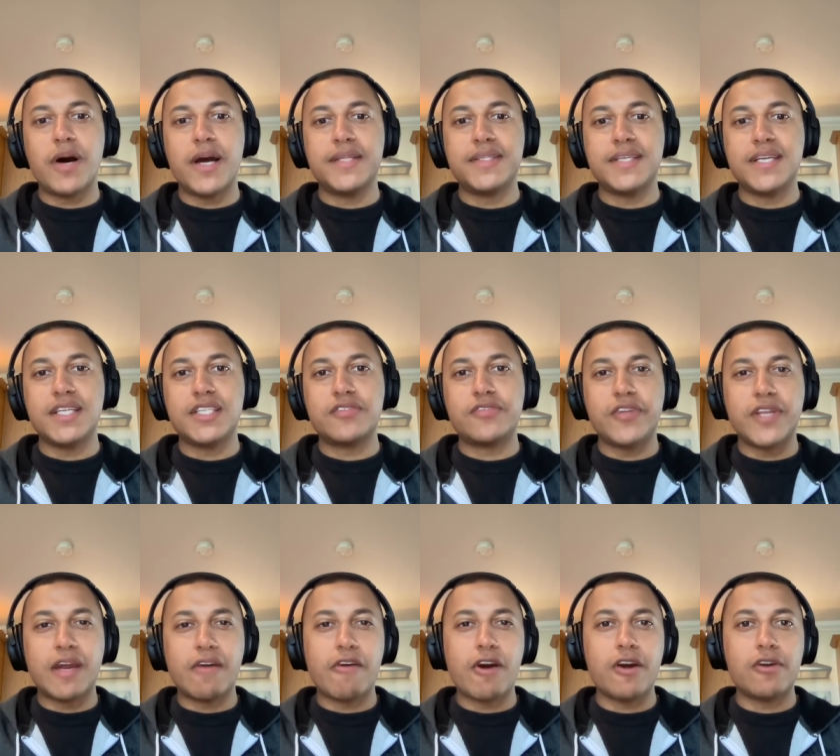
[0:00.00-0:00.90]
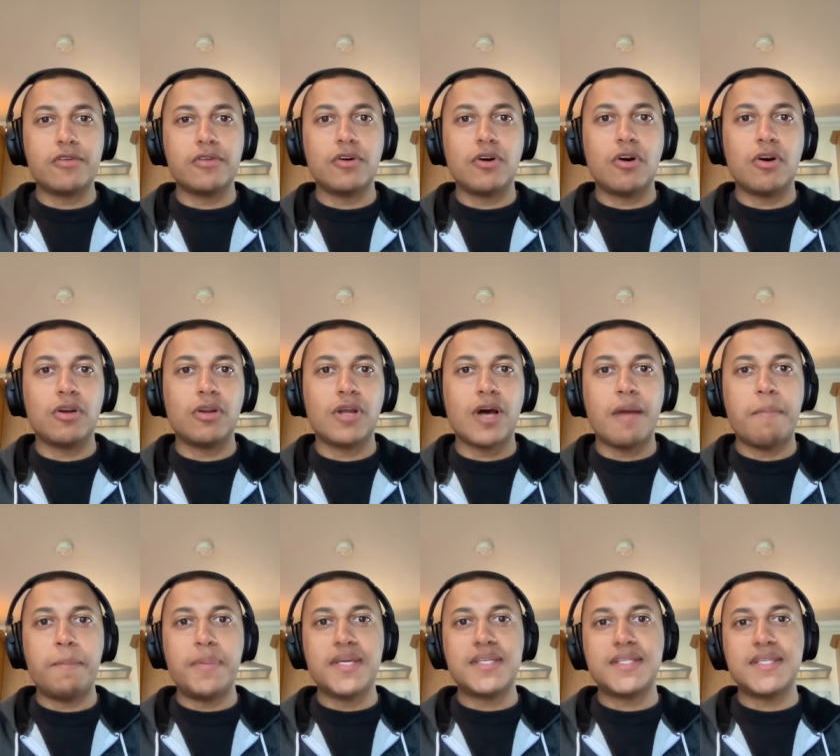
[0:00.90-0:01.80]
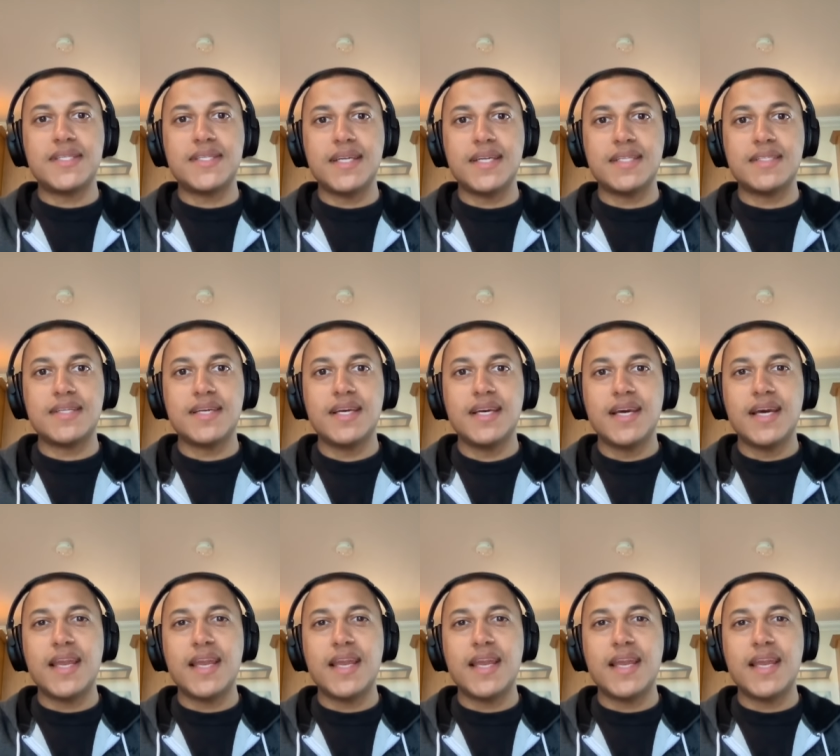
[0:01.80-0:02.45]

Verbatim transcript: ideas for their own online businesses?